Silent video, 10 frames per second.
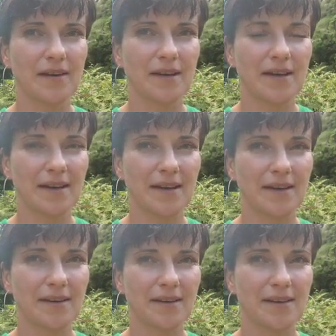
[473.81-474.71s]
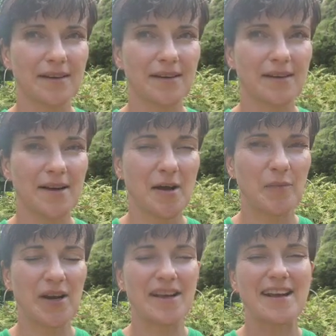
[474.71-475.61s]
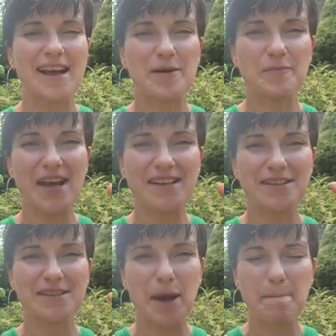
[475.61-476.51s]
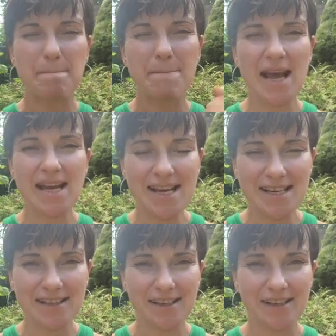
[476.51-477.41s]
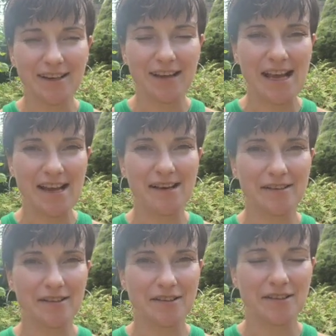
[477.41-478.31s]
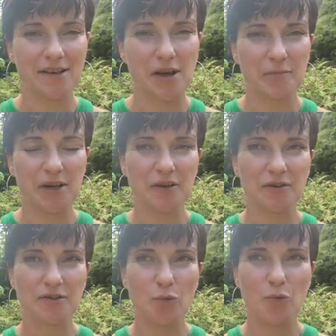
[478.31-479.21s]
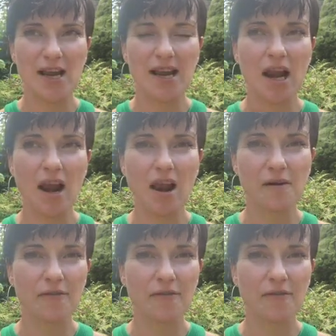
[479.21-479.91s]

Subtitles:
Yeah, but it makes us amazing healers, because we love